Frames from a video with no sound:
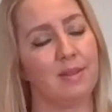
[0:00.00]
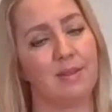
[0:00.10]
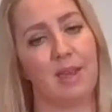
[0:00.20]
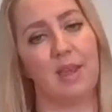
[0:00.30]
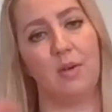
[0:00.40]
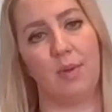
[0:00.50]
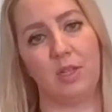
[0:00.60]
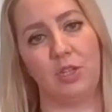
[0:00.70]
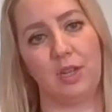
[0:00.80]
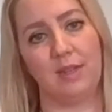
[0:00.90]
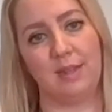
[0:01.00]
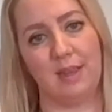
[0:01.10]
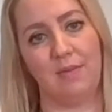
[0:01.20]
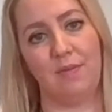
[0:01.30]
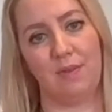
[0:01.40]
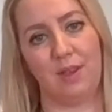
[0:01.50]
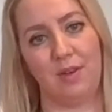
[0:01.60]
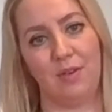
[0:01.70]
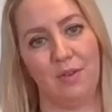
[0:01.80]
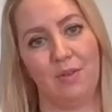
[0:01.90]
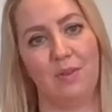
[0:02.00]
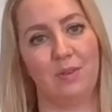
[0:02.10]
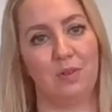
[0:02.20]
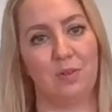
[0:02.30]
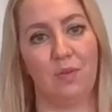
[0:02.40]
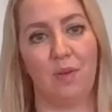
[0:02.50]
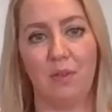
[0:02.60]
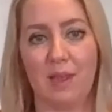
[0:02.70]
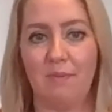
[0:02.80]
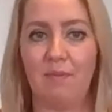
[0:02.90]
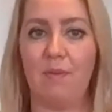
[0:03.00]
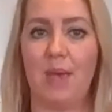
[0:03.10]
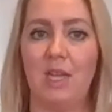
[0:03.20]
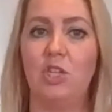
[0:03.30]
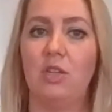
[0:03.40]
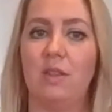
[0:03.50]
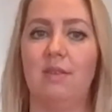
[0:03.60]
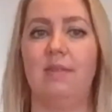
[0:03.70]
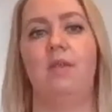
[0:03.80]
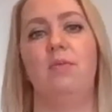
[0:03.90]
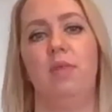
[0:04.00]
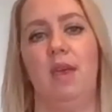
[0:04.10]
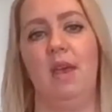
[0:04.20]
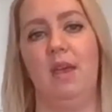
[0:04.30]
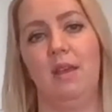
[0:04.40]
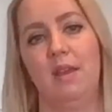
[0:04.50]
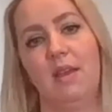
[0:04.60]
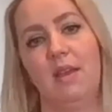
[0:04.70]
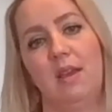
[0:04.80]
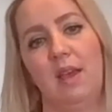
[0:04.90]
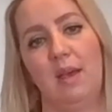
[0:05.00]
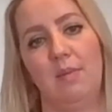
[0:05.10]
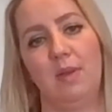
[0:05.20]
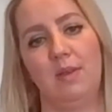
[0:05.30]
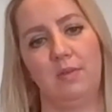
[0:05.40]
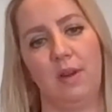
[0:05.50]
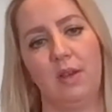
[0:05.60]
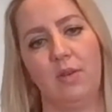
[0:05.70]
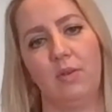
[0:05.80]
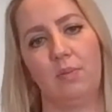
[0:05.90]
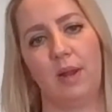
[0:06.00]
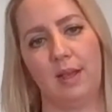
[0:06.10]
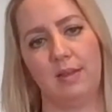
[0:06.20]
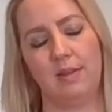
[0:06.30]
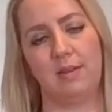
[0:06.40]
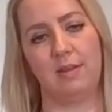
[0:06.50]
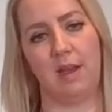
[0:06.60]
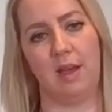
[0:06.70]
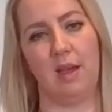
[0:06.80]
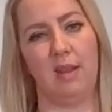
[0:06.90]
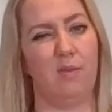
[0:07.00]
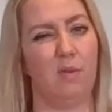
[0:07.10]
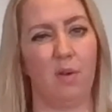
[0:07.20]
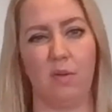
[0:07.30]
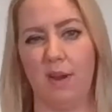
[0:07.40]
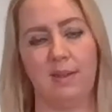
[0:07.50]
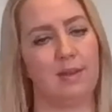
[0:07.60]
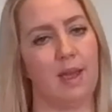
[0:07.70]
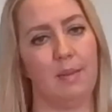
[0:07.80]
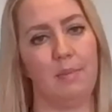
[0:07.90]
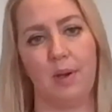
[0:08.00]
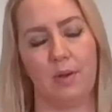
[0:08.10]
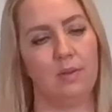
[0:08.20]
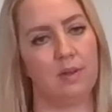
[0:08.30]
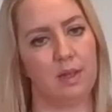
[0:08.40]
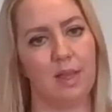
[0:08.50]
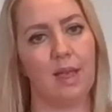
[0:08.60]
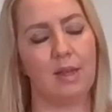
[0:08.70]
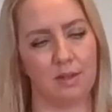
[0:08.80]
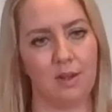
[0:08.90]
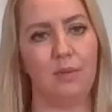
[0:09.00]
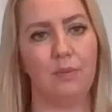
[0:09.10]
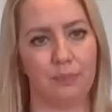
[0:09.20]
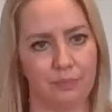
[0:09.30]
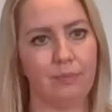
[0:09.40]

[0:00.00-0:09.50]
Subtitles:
psychoeducative, you know, stuff, all the information that's out there is a really good place to start, and they've got great signposts in there too.